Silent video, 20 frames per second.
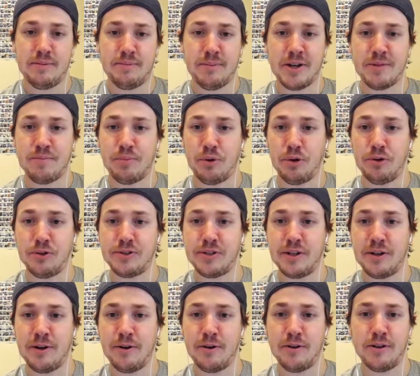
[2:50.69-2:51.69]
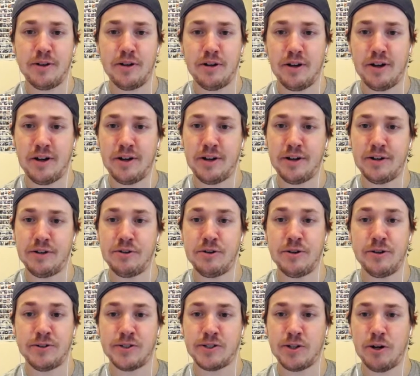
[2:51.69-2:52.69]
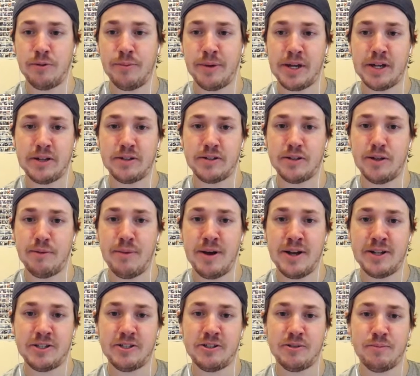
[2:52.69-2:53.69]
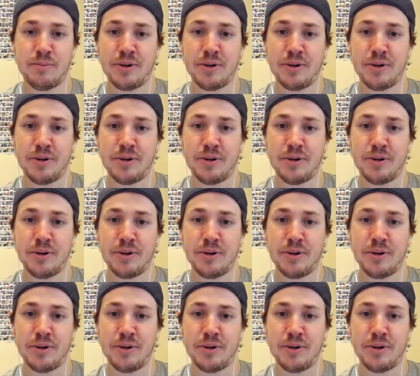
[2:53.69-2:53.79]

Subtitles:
Mike Bolsinger, you can start him against the Mets,